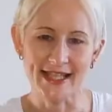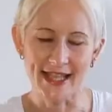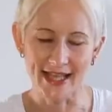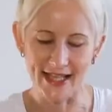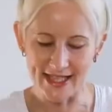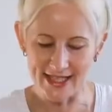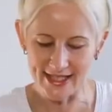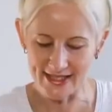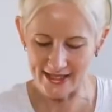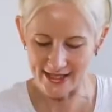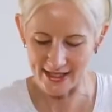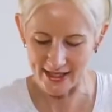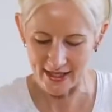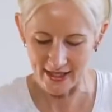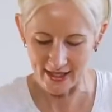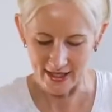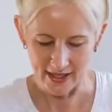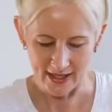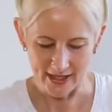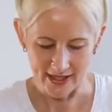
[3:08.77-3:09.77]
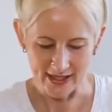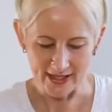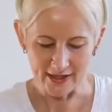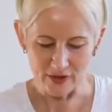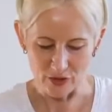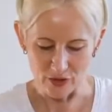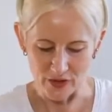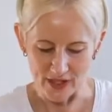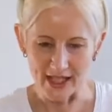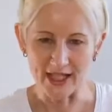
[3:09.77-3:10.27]
these. They're
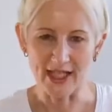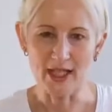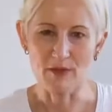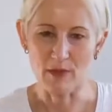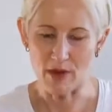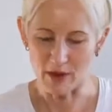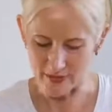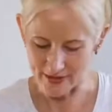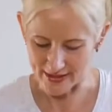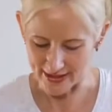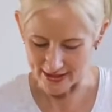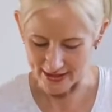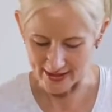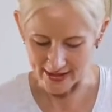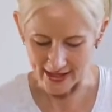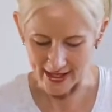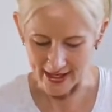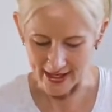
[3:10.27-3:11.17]
little jelly moulds, I think they